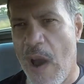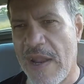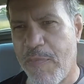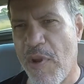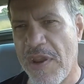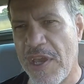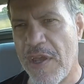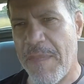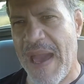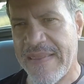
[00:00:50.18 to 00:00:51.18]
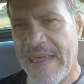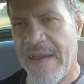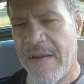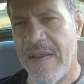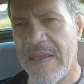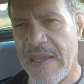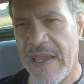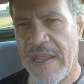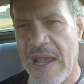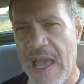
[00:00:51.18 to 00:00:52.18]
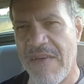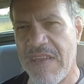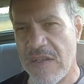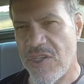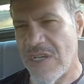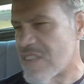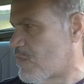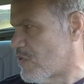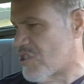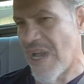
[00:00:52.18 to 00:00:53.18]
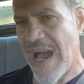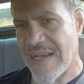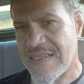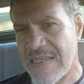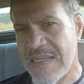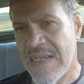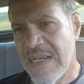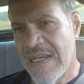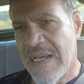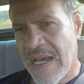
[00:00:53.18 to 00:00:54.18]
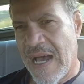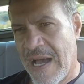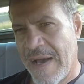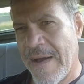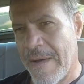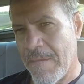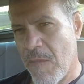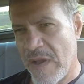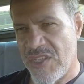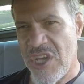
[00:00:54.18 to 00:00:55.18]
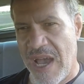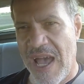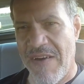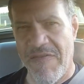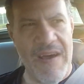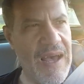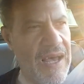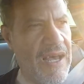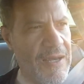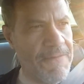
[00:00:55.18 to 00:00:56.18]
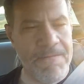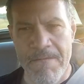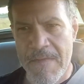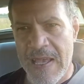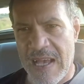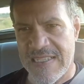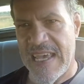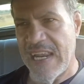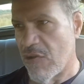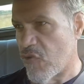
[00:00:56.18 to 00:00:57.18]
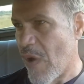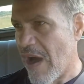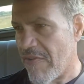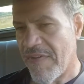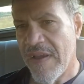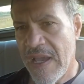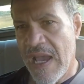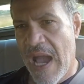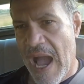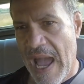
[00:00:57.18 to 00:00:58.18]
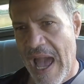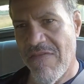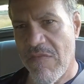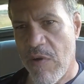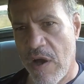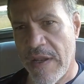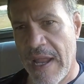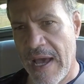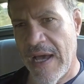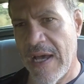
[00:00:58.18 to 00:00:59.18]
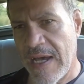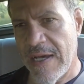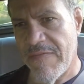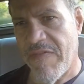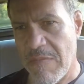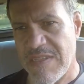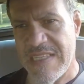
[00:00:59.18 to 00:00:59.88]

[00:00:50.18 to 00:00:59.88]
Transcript: quite a pretty good back there, and I have the adjustable shocks, which I have a setting of 12. I have them on from